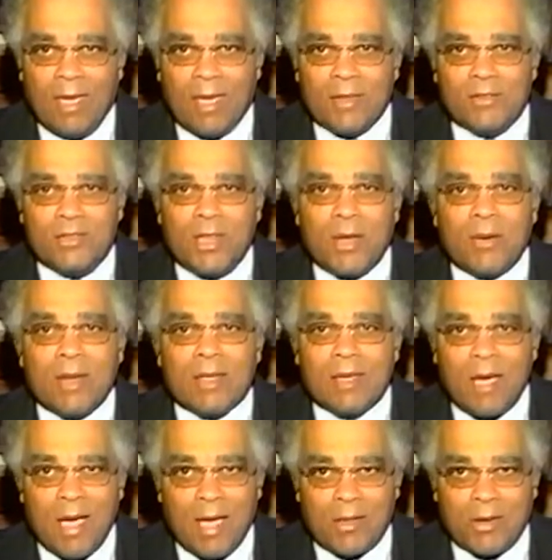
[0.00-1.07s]
And Derek
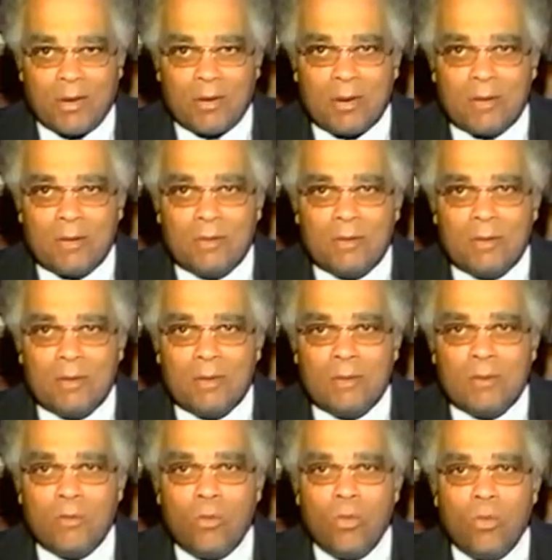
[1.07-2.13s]
Connor
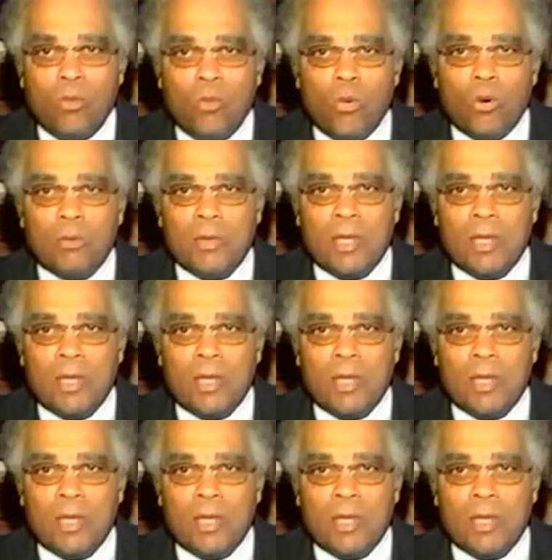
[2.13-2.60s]
will